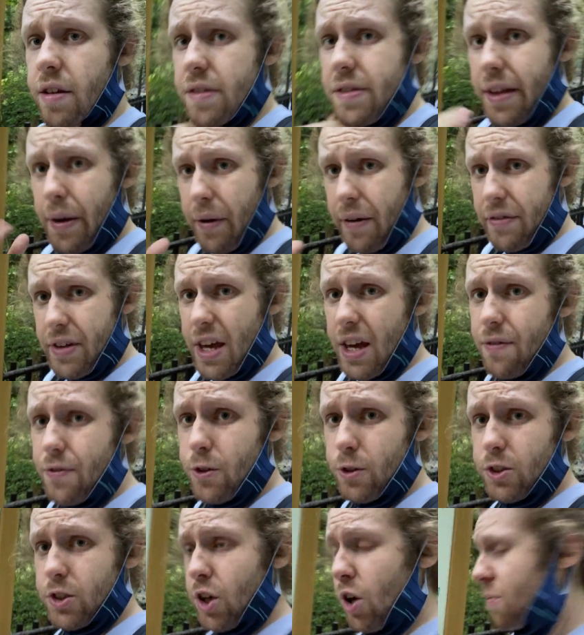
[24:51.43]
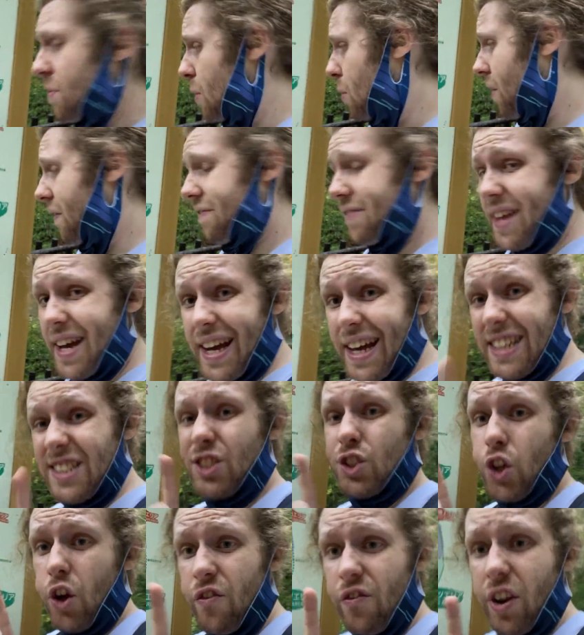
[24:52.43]
Now, if Gifu's told me one thing, it's
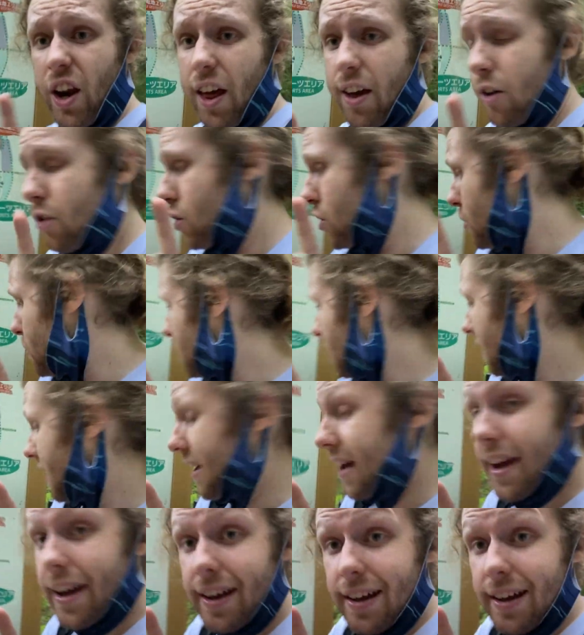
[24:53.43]
don't rely on Google here,